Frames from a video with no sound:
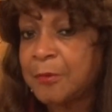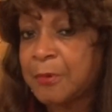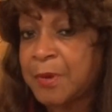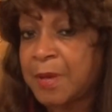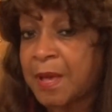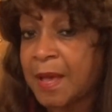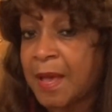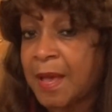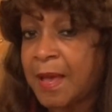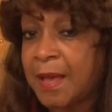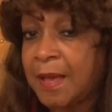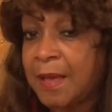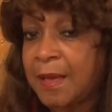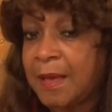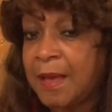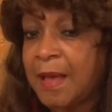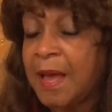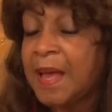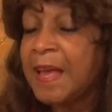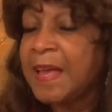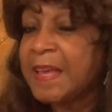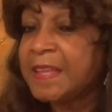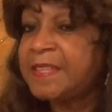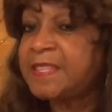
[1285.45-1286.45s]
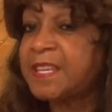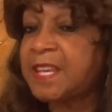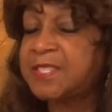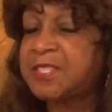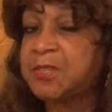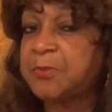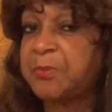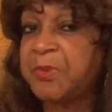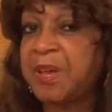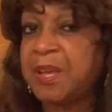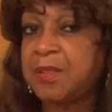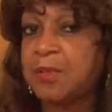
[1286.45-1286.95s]
Okay? It
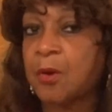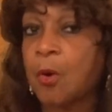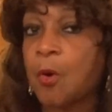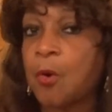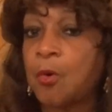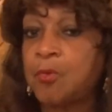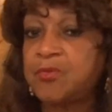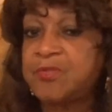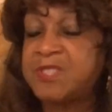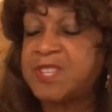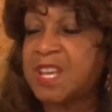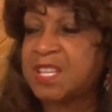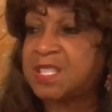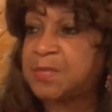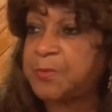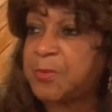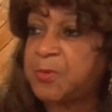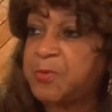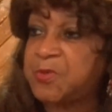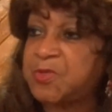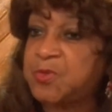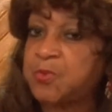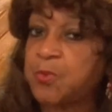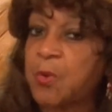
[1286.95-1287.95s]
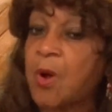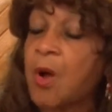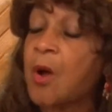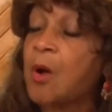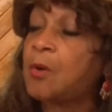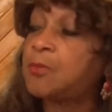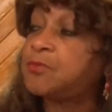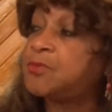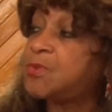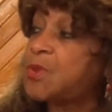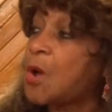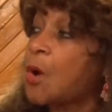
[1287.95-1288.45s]
doesn't mean the Old Testament was
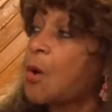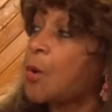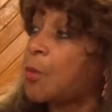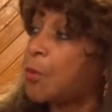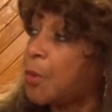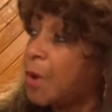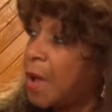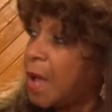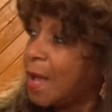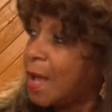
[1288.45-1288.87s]
wrong. No,